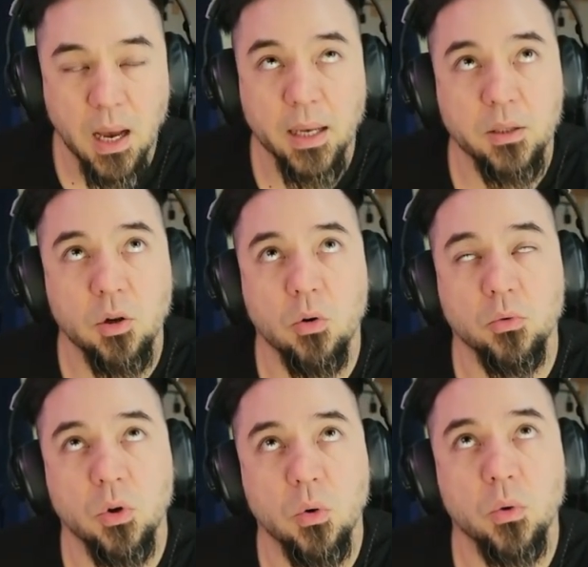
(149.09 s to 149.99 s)
I don't
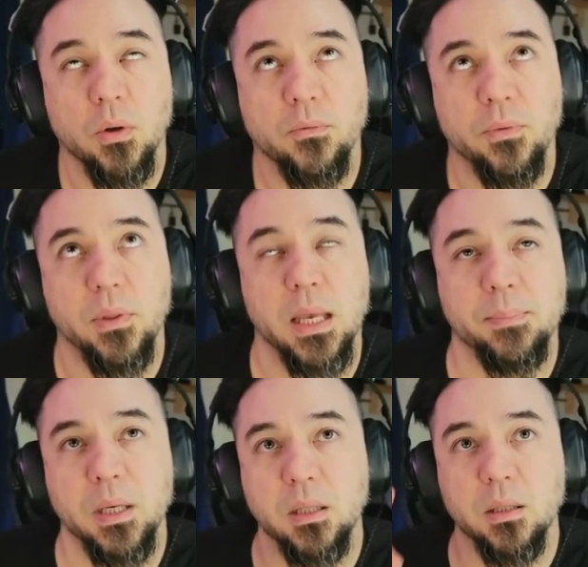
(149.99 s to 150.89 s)
know if they
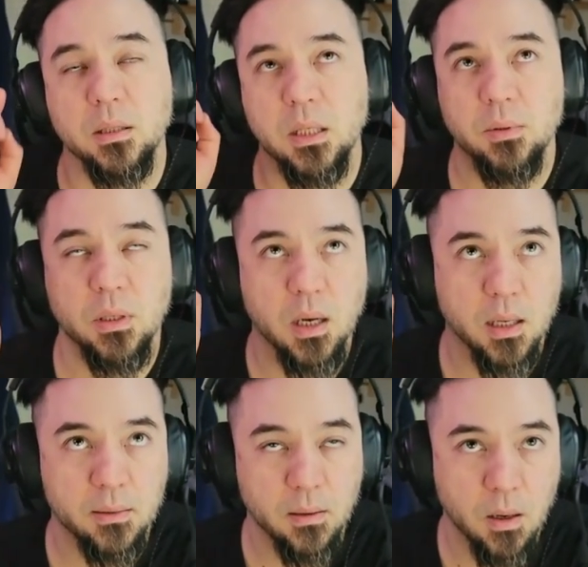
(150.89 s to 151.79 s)
mean the demon
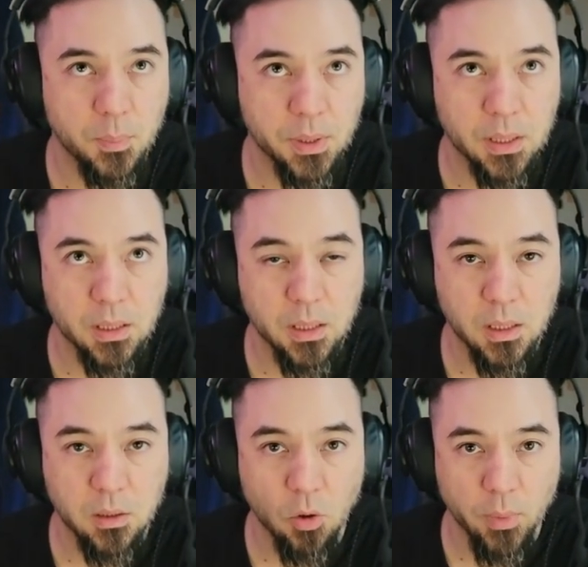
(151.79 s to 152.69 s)
gods up in
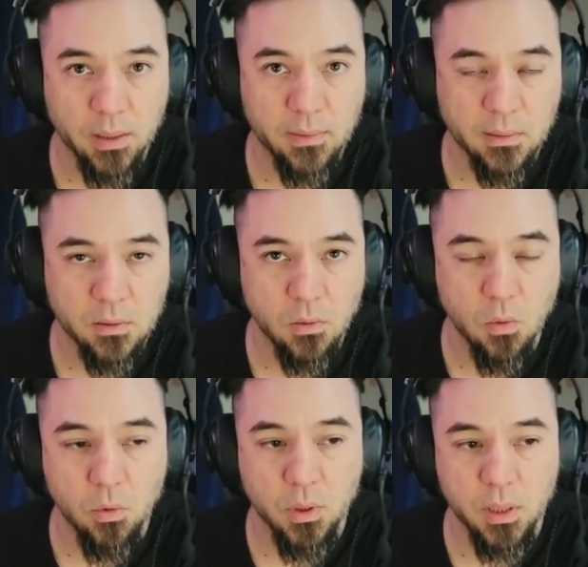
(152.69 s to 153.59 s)
the domain section,
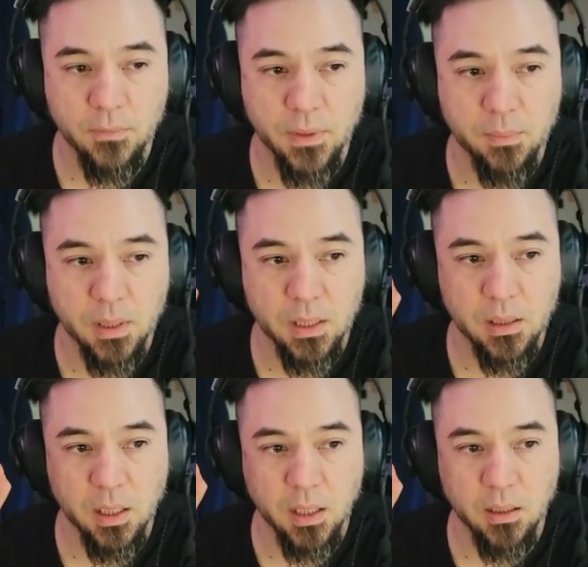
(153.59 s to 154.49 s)
or if they mean
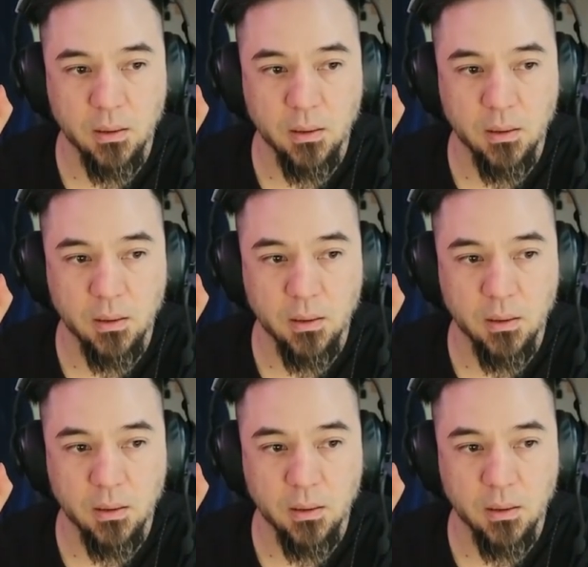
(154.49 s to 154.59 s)
like